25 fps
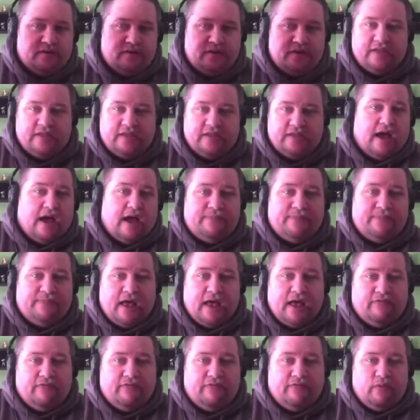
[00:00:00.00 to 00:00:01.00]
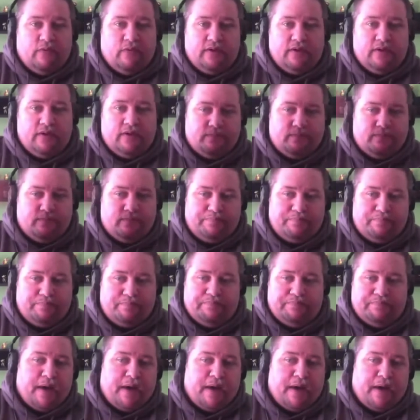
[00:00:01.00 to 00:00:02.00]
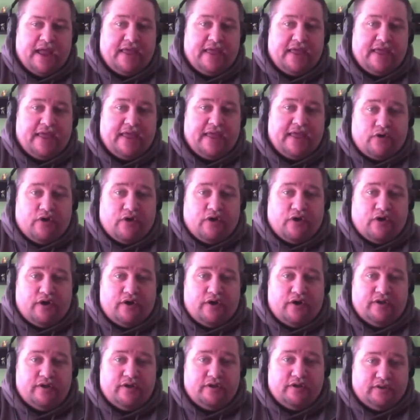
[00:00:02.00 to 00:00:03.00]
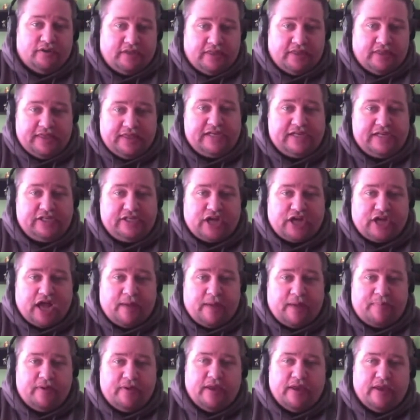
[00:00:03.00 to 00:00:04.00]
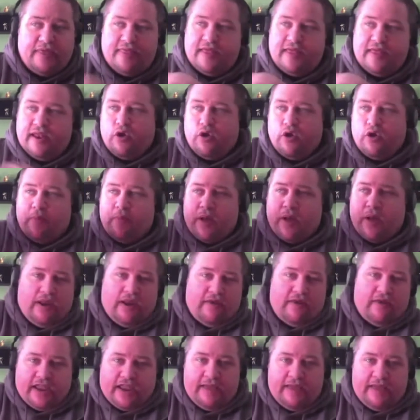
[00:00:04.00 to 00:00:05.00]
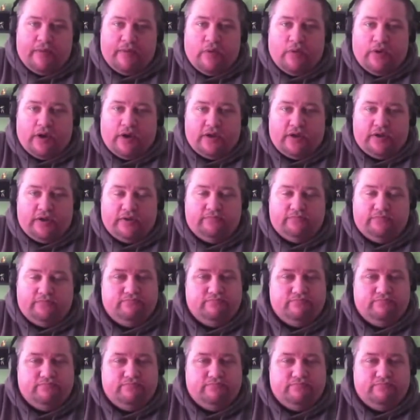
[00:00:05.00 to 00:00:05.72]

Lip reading: get top dollar for it, buy a gift card to the eShop, and then I go buy whatever game I wanted.